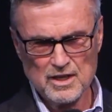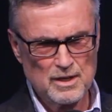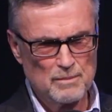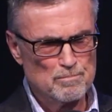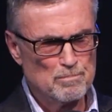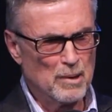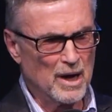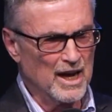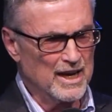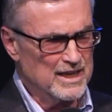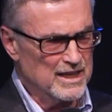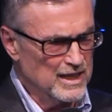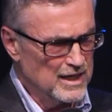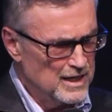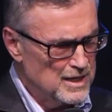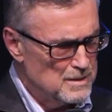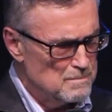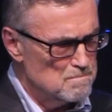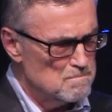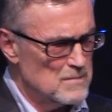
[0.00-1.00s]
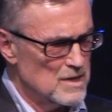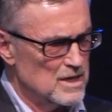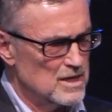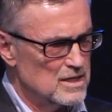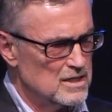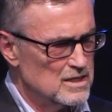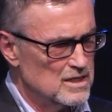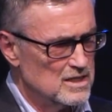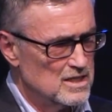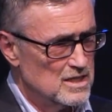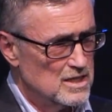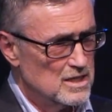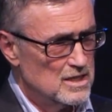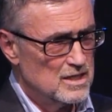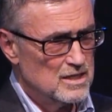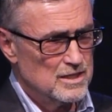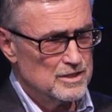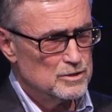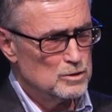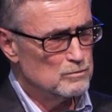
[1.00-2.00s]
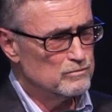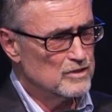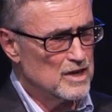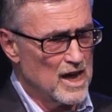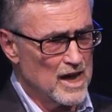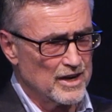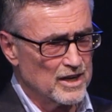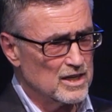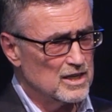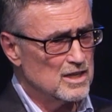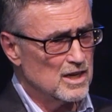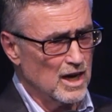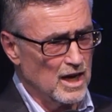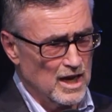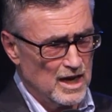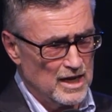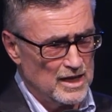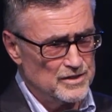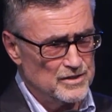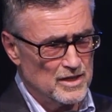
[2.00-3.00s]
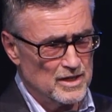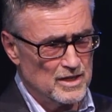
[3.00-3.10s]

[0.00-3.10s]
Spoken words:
by him. You've got a God